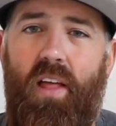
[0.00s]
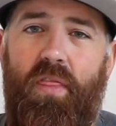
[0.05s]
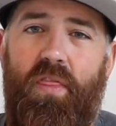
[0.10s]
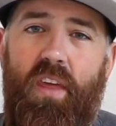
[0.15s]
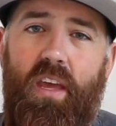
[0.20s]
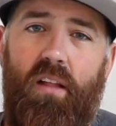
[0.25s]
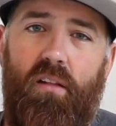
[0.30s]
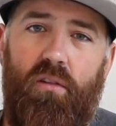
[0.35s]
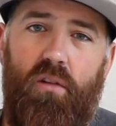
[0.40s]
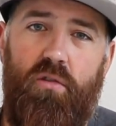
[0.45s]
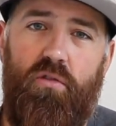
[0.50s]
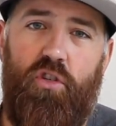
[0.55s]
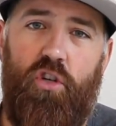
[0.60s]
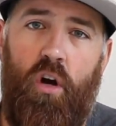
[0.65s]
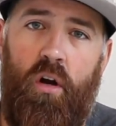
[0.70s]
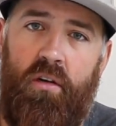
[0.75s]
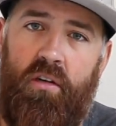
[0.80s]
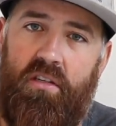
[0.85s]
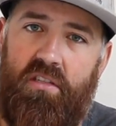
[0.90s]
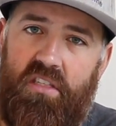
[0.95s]
the
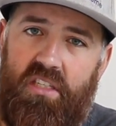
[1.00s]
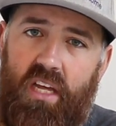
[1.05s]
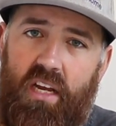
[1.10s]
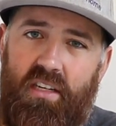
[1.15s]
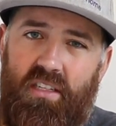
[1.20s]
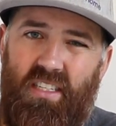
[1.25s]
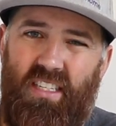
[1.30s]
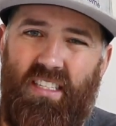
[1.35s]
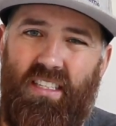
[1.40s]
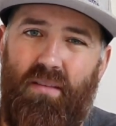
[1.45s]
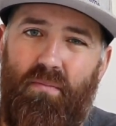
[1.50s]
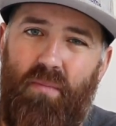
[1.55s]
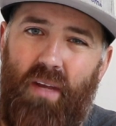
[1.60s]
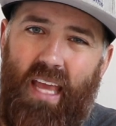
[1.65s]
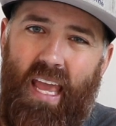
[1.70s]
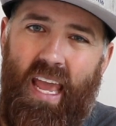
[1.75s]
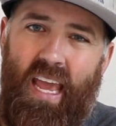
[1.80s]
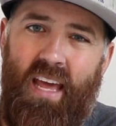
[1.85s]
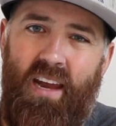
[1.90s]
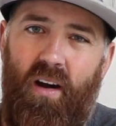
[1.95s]
Lutron Caseta system
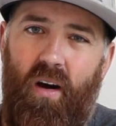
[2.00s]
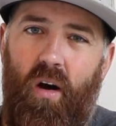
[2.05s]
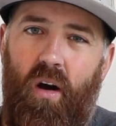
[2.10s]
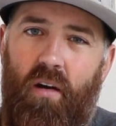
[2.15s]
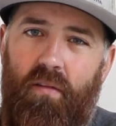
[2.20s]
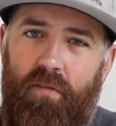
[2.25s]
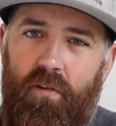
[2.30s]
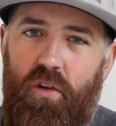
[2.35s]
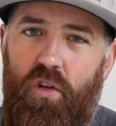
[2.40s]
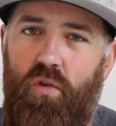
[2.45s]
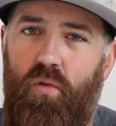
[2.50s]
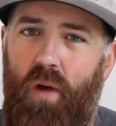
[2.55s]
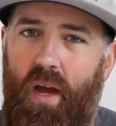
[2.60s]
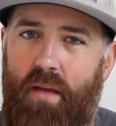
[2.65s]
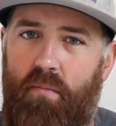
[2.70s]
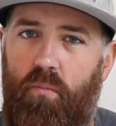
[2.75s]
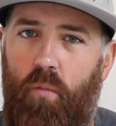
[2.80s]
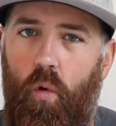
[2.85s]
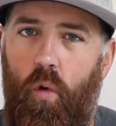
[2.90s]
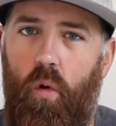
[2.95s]
can offer you a
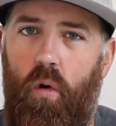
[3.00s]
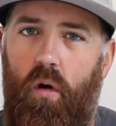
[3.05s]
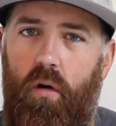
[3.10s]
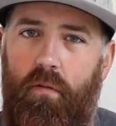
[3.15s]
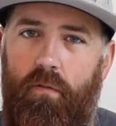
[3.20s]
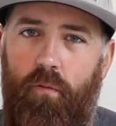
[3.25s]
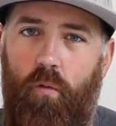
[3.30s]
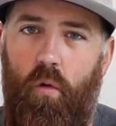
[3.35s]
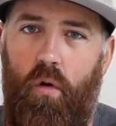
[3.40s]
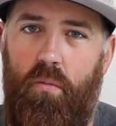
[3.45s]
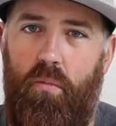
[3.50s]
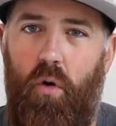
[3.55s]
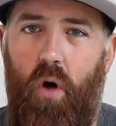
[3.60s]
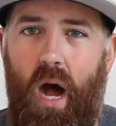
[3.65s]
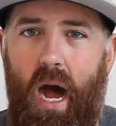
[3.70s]
more affordable